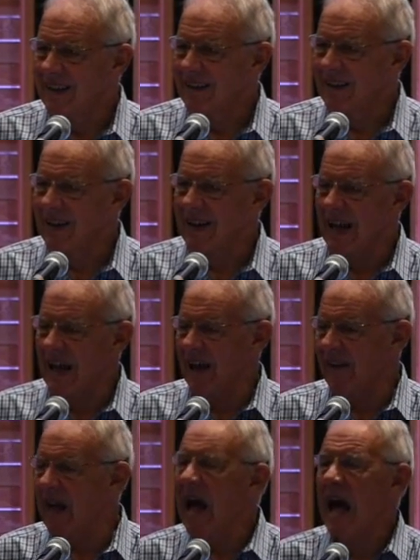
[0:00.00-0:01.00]
Right?
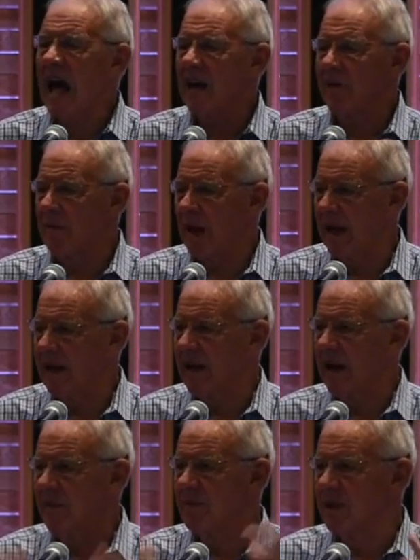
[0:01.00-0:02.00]
Out of the heart of man
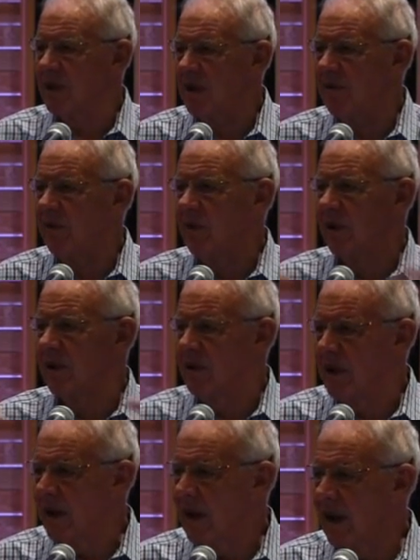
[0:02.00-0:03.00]
comes evil
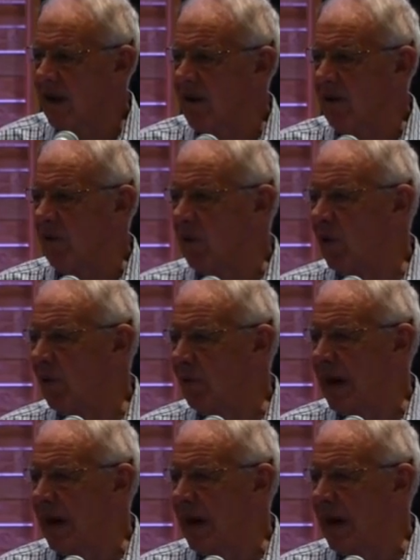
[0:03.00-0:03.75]
and uh, of all